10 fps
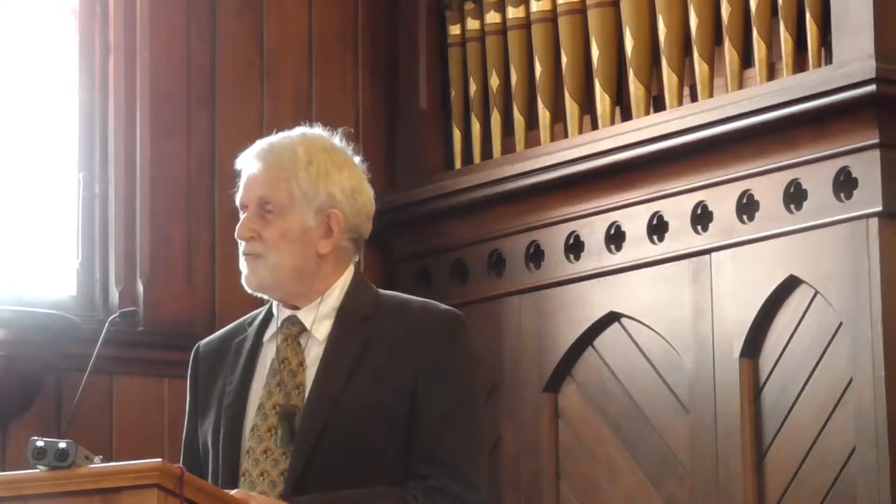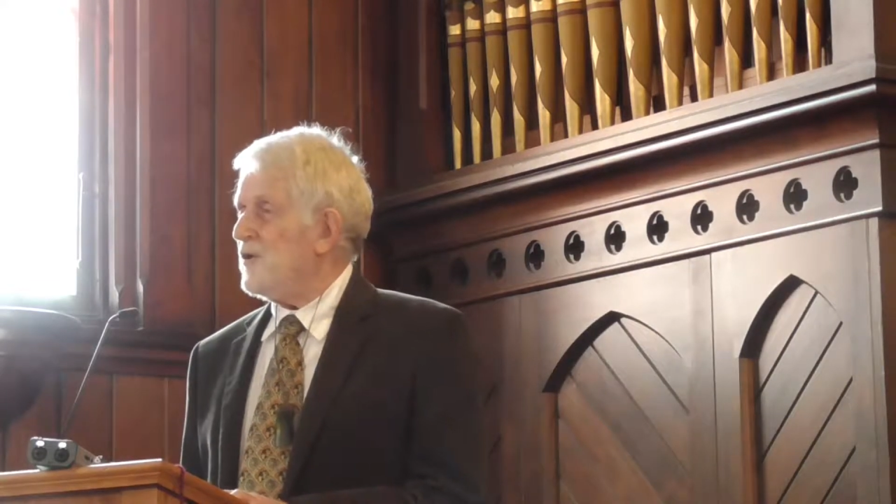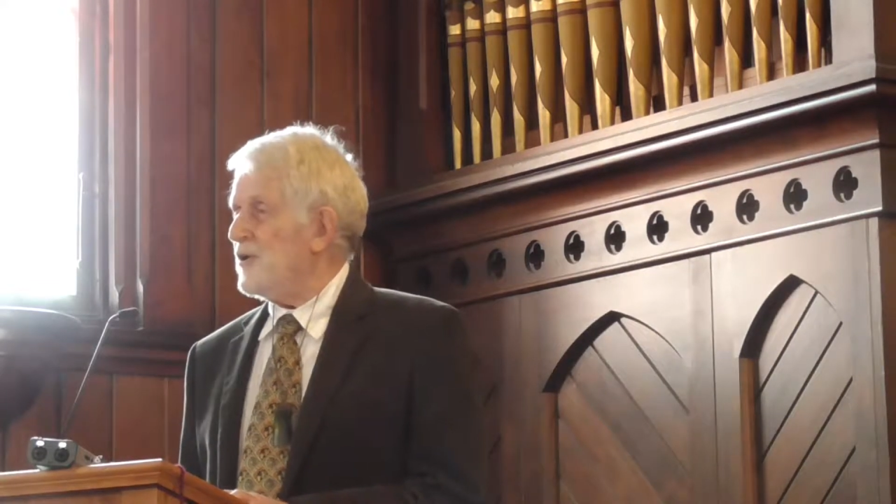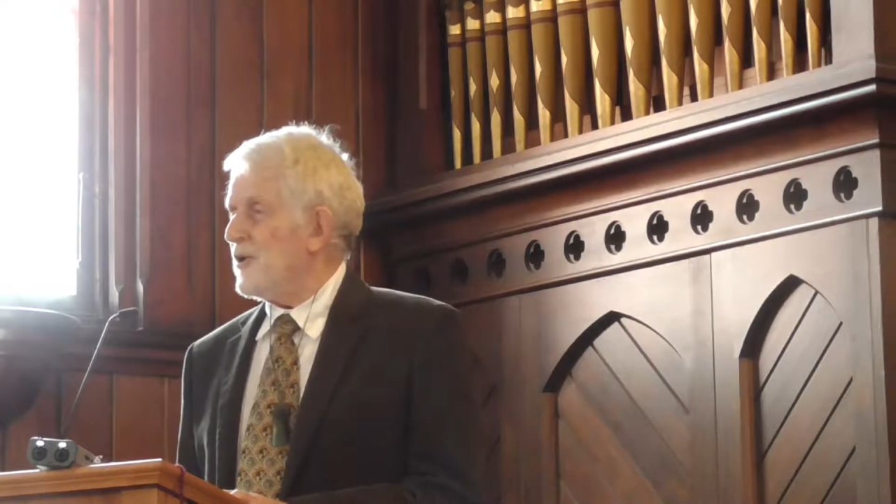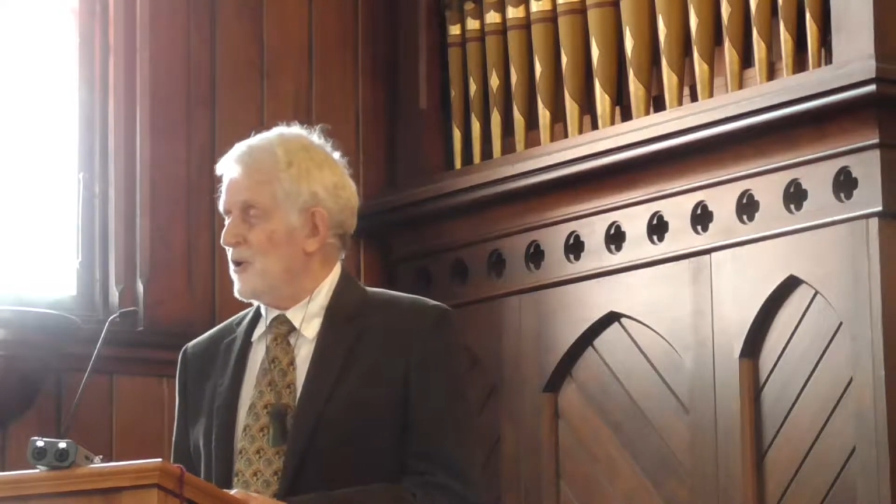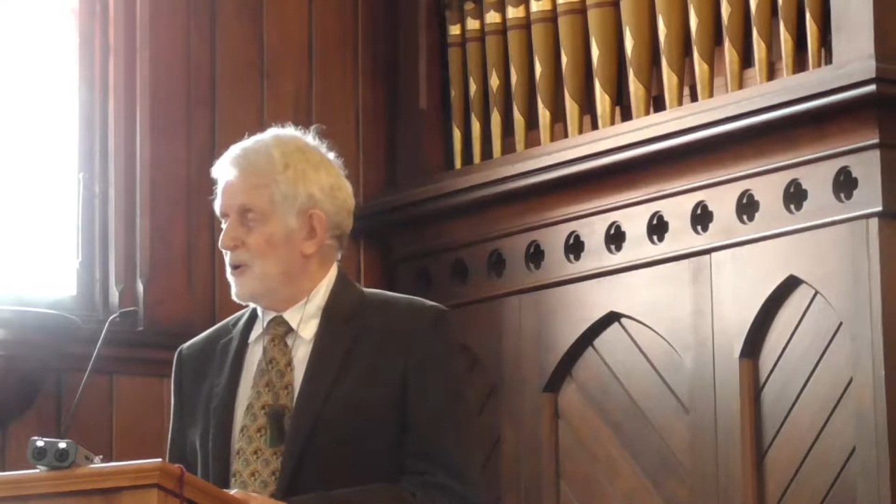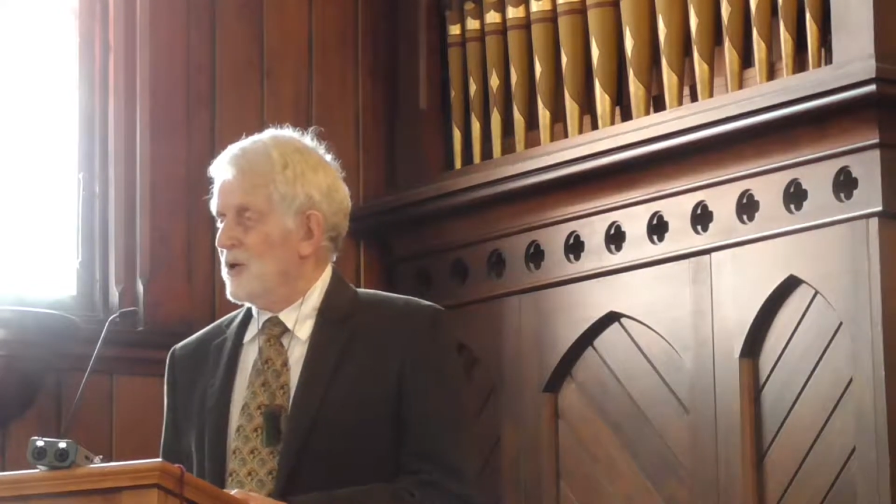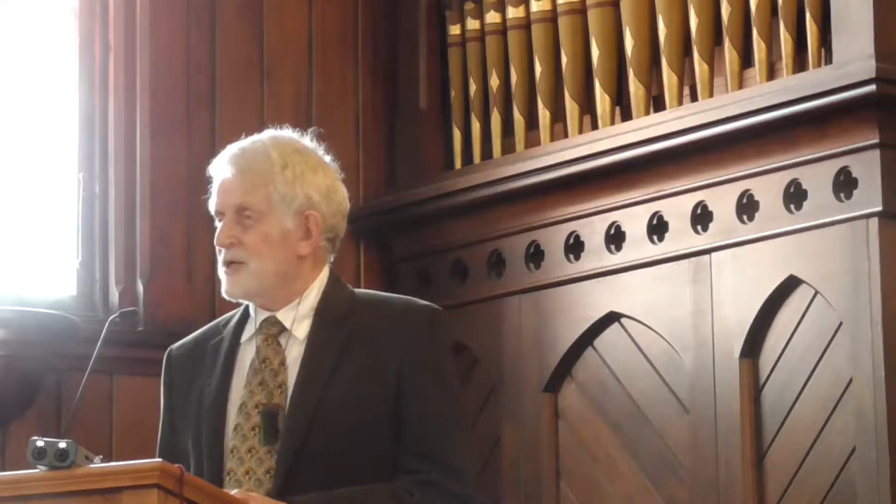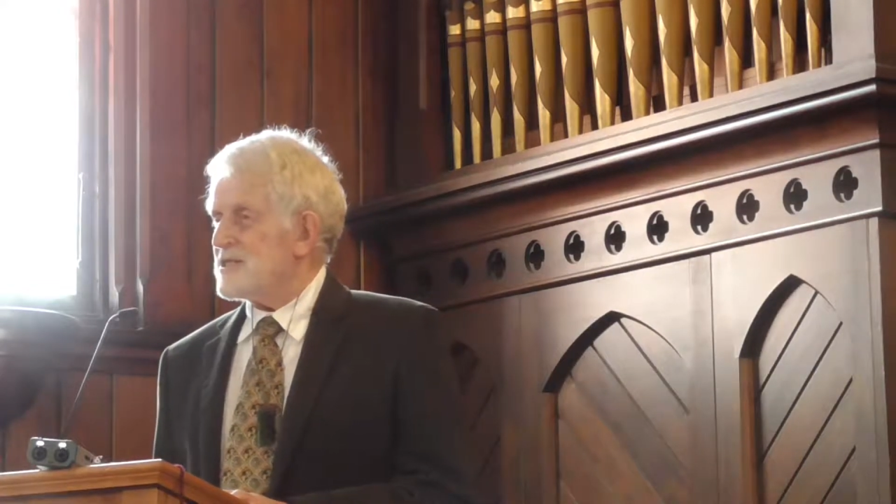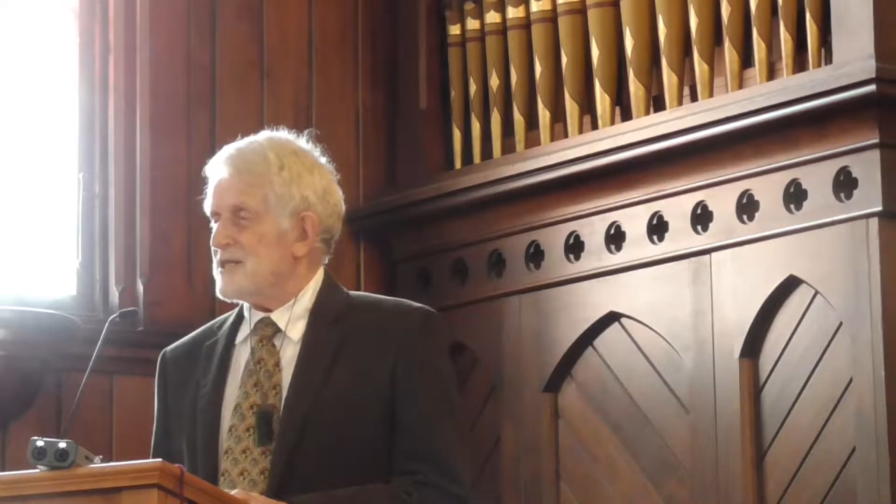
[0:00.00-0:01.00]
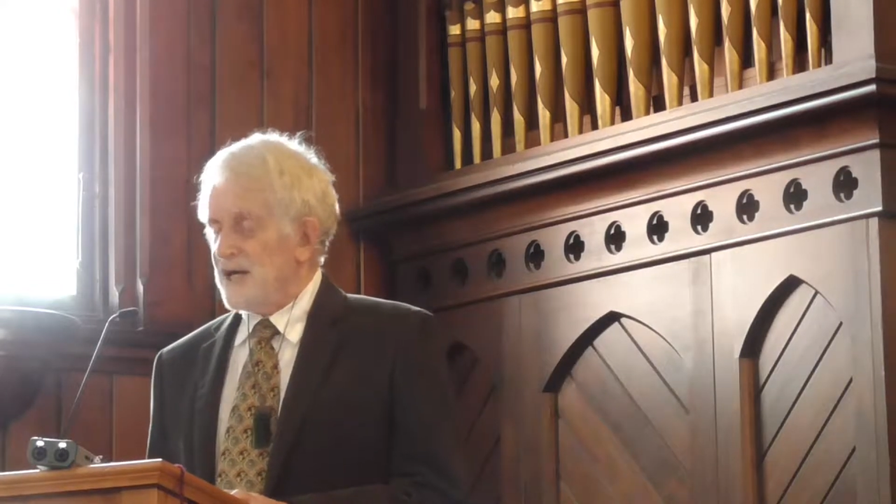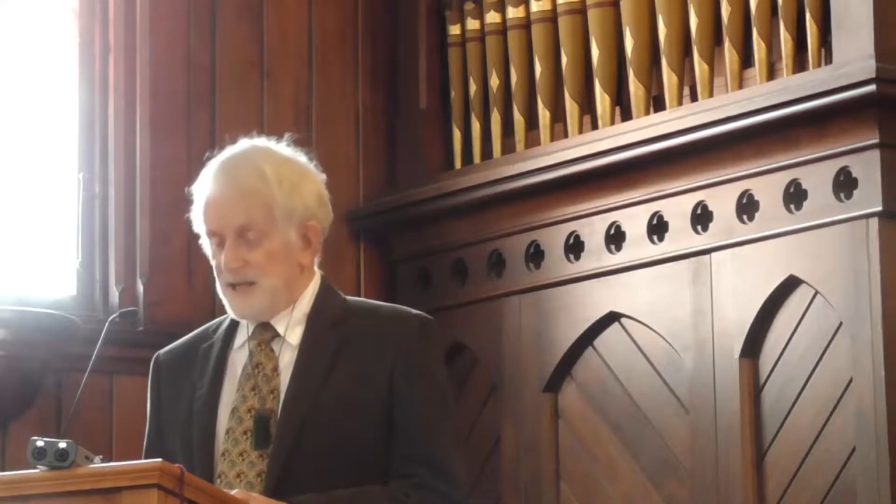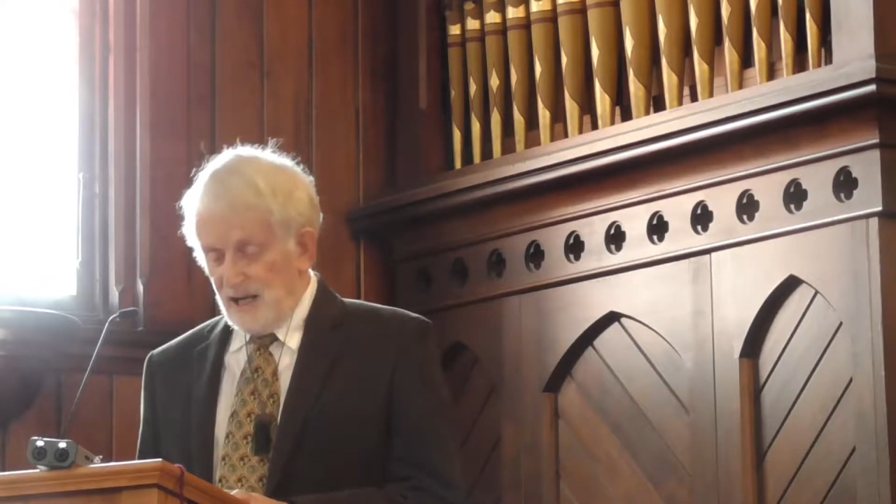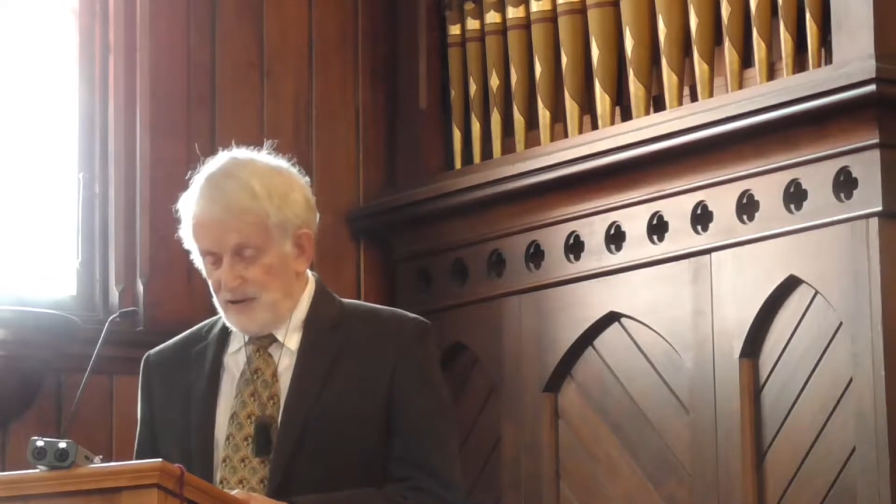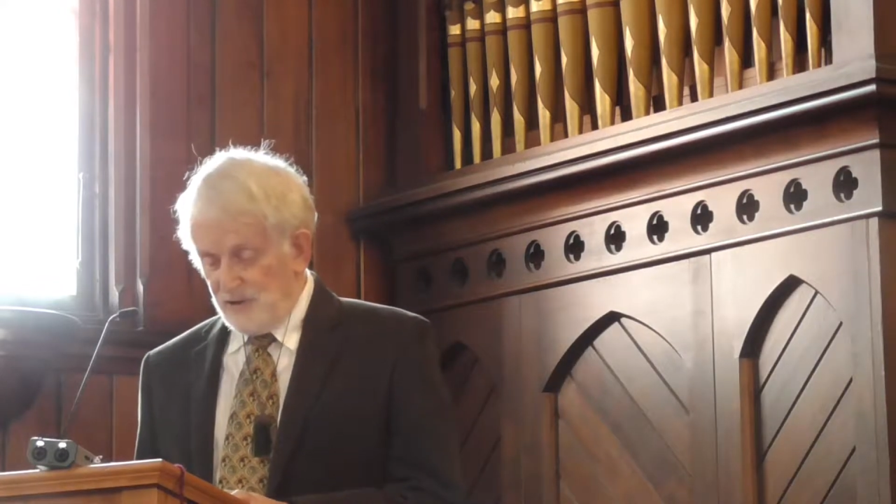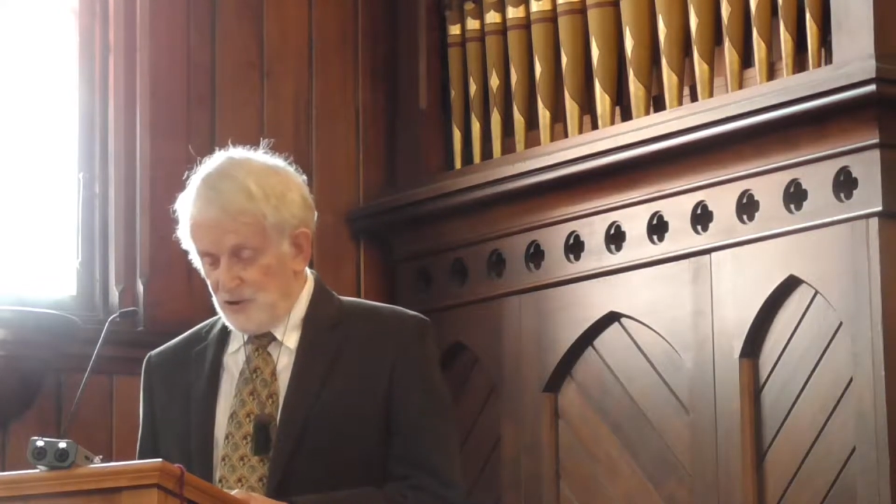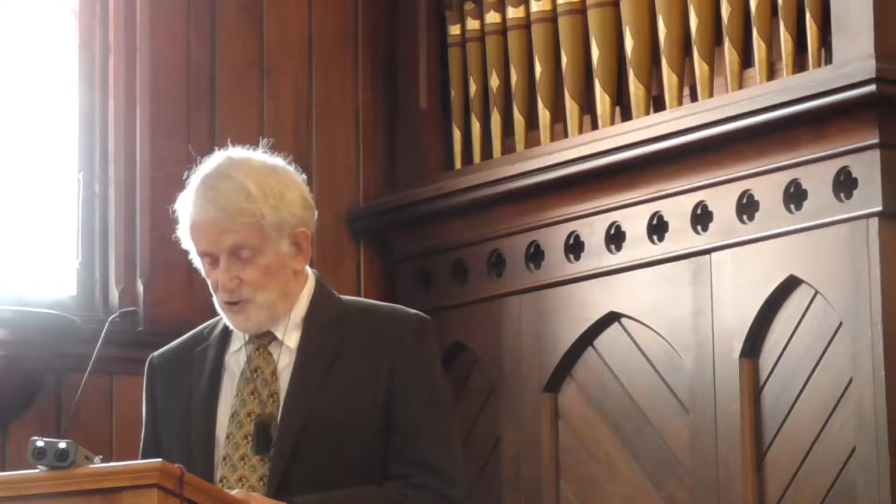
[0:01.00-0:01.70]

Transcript: Pharaoh started having